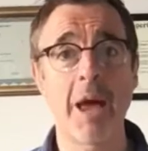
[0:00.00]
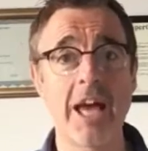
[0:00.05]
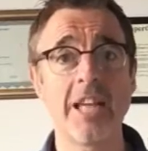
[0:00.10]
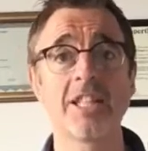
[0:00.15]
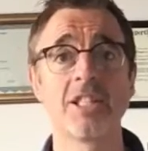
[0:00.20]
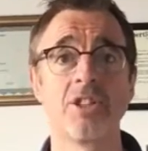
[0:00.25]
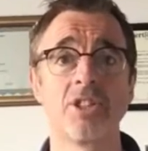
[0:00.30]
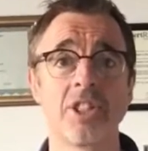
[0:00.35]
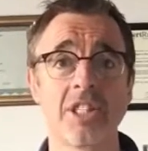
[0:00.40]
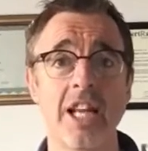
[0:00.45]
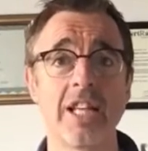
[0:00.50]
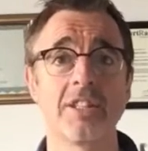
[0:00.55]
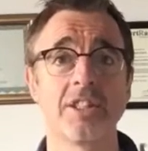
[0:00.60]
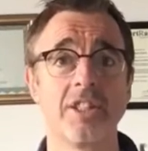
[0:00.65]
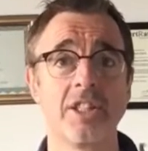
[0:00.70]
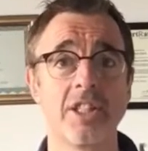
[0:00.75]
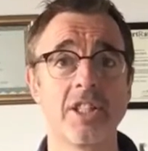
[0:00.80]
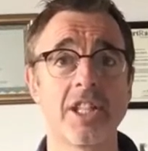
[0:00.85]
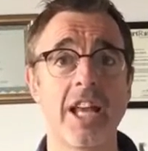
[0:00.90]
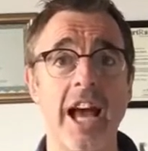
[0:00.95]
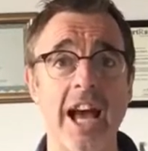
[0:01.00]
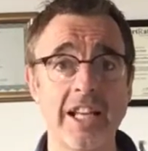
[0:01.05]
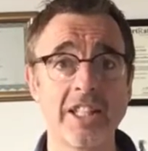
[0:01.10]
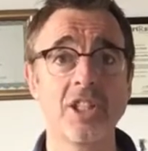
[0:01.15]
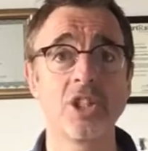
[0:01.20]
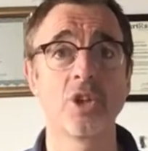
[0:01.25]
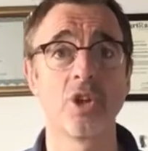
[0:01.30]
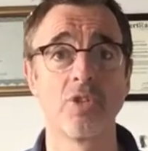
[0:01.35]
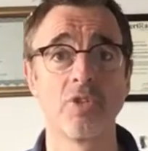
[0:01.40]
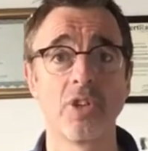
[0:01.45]
personal sadness,
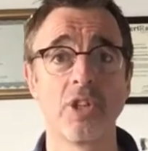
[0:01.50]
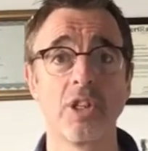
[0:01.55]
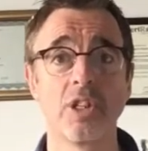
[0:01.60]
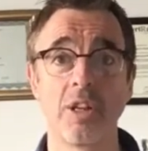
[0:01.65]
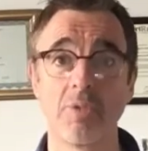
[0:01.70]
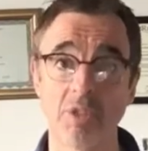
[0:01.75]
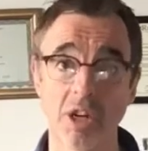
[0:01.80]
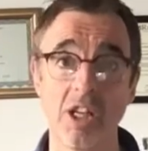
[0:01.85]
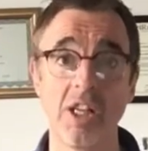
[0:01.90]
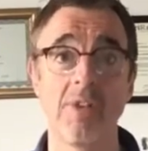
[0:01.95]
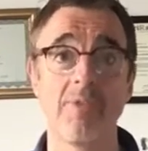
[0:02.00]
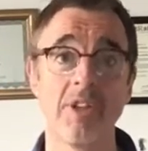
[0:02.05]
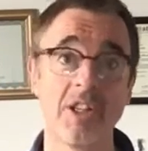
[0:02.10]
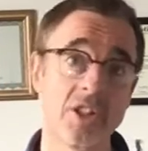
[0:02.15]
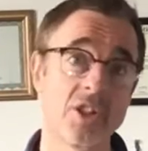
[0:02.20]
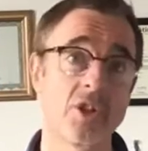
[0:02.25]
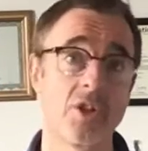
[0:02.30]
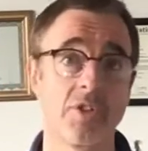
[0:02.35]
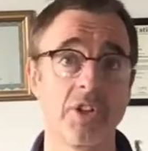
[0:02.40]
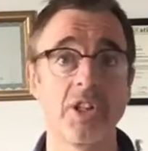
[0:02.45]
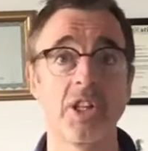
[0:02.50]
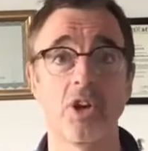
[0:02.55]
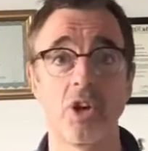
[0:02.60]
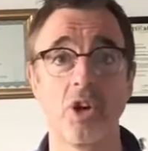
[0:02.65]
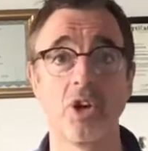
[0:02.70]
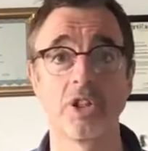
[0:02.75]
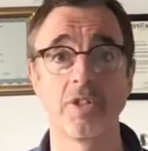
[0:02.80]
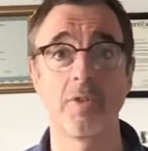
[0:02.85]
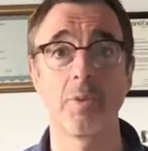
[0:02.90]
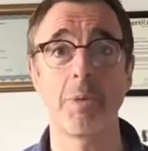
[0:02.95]
I'm claiming discovered the
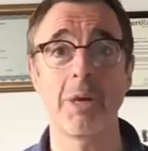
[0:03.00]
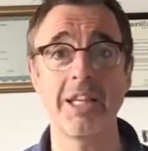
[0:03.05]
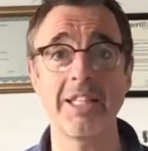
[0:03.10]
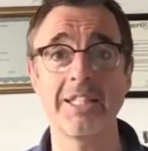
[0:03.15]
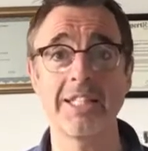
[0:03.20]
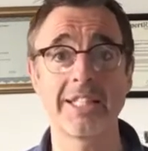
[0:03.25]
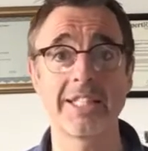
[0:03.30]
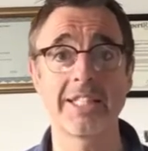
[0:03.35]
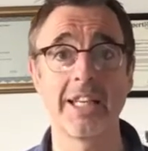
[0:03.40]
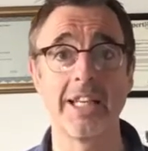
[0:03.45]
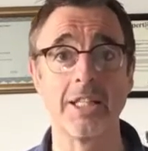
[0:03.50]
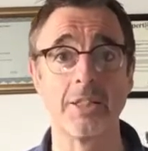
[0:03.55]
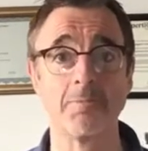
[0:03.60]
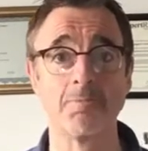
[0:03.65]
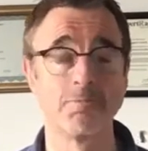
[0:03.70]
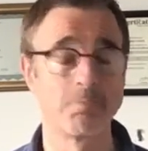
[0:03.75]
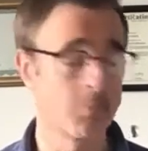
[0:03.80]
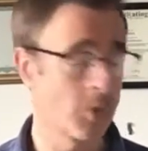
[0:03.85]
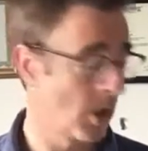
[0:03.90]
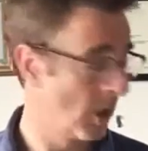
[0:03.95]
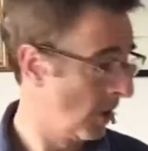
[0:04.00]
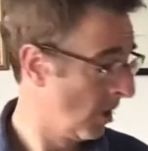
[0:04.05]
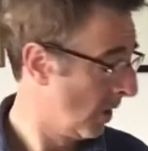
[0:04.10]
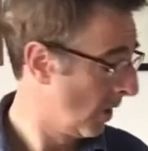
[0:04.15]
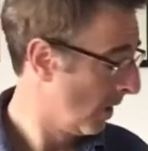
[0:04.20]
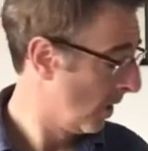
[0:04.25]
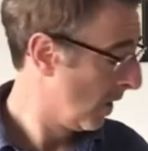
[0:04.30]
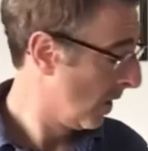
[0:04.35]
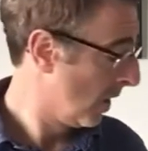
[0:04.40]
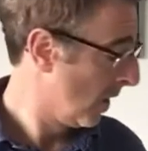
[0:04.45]
cause of obesity.
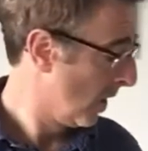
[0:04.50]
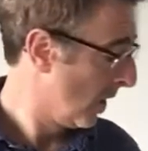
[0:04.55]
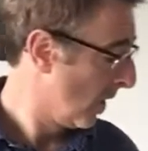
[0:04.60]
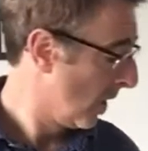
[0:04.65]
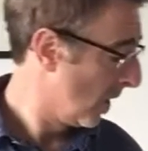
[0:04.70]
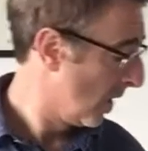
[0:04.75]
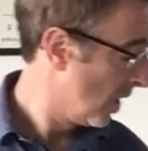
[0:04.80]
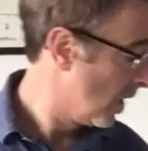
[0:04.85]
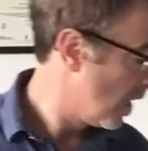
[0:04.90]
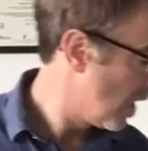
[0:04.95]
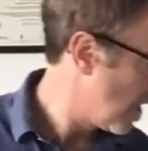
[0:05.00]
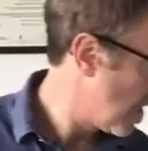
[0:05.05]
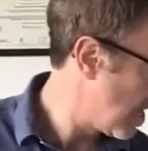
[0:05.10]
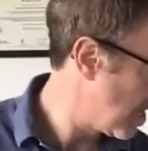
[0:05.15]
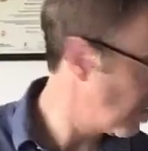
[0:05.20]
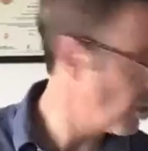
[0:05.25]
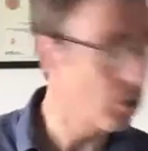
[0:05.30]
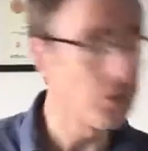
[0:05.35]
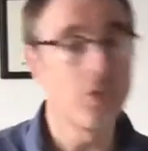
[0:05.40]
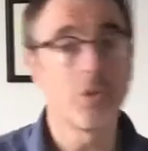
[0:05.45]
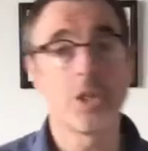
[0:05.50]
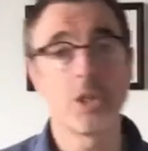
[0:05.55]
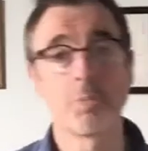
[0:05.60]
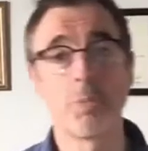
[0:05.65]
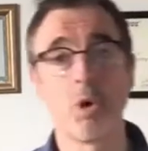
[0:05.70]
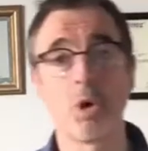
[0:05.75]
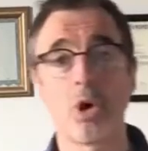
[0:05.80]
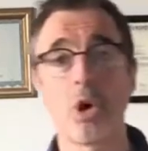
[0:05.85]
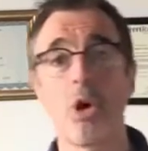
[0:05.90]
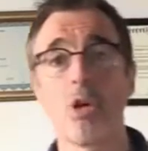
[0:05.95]
And through this
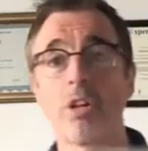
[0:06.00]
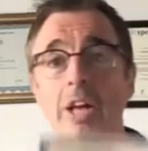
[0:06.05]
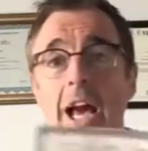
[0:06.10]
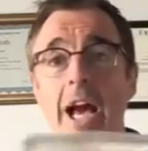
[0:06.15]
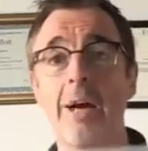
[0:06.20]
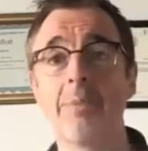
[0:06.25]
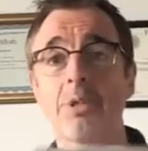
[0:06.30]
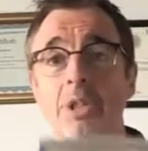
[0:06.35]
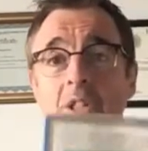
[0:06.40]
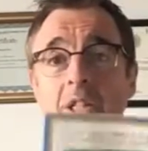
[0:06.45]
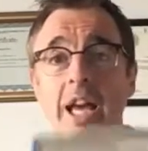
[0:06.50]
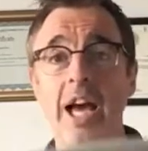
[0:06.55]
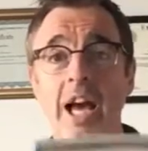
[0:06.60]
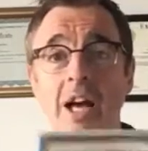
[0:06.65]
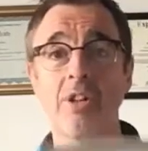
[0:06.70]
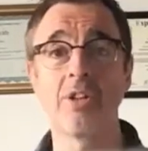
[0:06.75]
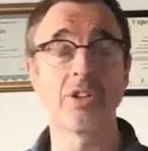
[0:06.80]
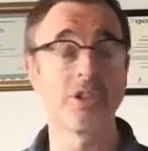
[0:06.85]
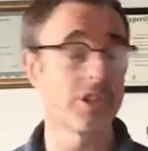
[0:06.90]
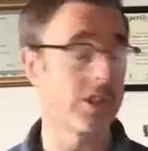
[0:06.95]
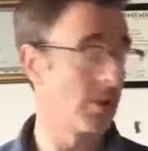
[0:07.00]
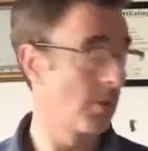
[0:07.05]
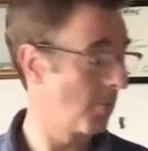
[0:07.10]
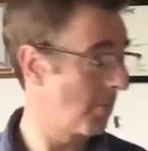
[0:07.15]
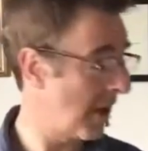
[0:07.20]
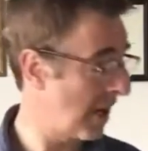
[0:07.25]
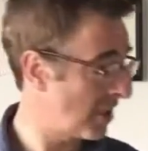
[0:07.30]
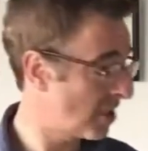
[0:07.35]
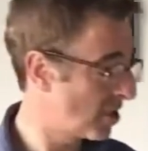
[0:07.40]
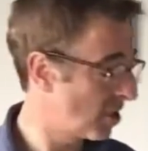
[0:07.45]
book called Carbs and Cows.
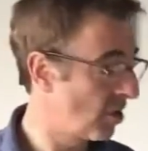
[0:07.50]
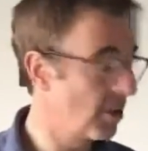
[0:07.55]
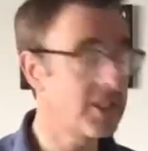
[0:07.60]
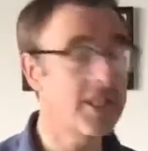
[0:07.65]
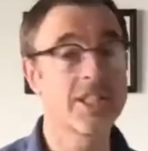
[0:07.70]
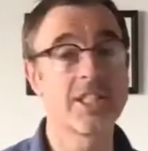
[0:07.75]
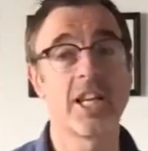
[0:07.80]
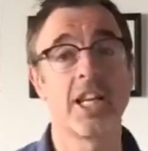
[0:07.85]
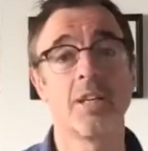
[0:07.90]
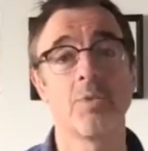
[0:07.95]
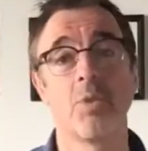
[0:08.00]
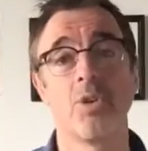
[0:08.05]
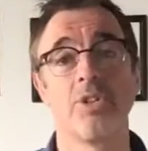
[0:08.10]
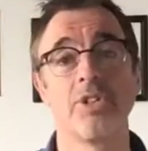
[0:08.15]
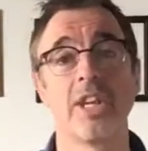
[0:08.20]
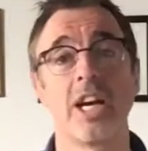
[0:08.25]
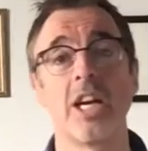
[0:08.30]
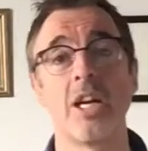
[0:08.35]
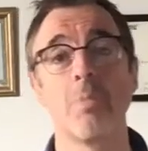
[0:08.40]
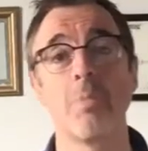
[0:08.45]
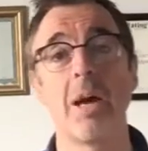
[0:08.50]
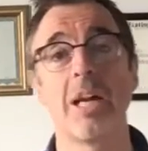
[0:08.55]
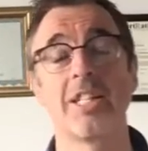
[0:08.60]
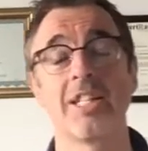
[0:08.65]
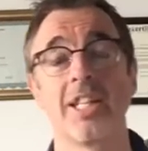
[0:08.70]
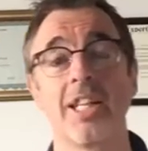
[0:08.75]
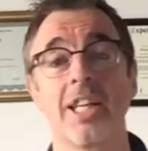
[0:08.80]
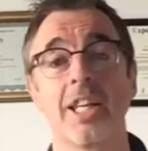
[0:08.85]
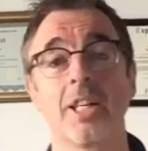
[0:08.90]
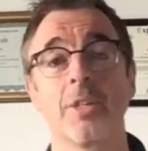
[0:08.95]
My son is a type 1
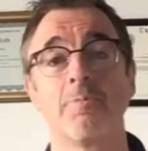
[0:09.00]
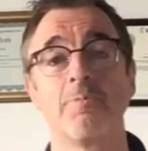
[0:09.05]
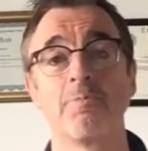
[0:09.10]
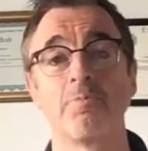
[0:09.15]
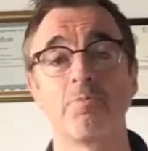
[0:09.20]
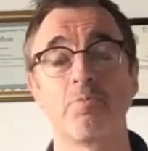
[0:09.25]
diabetic.